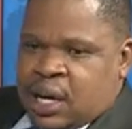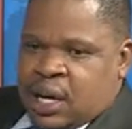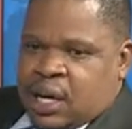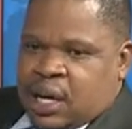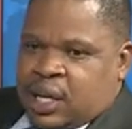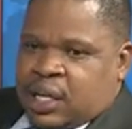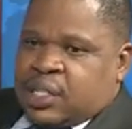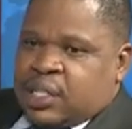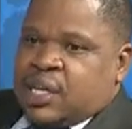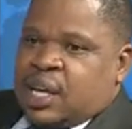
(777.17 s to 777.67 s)

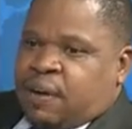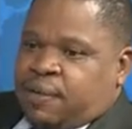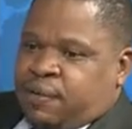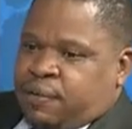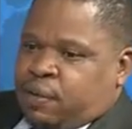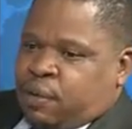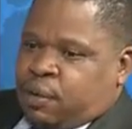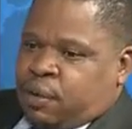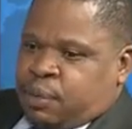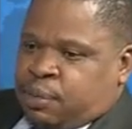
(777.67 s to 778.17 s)
easier
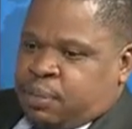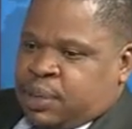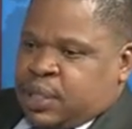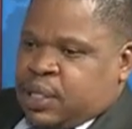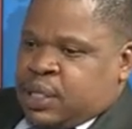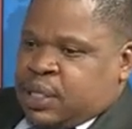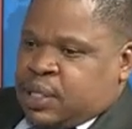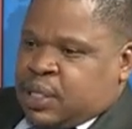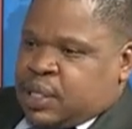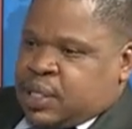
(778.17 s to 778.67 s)
for
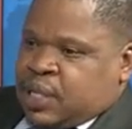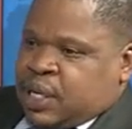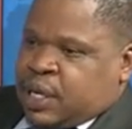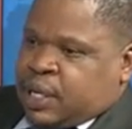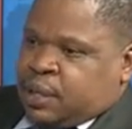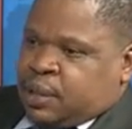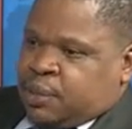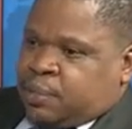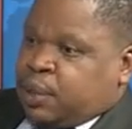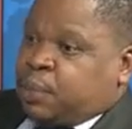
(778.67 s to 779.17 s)
businesses
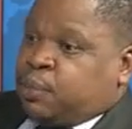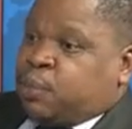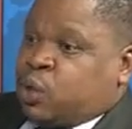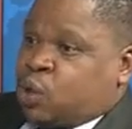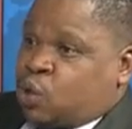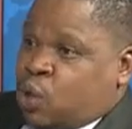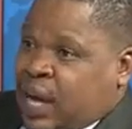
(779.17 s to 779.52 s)
and people to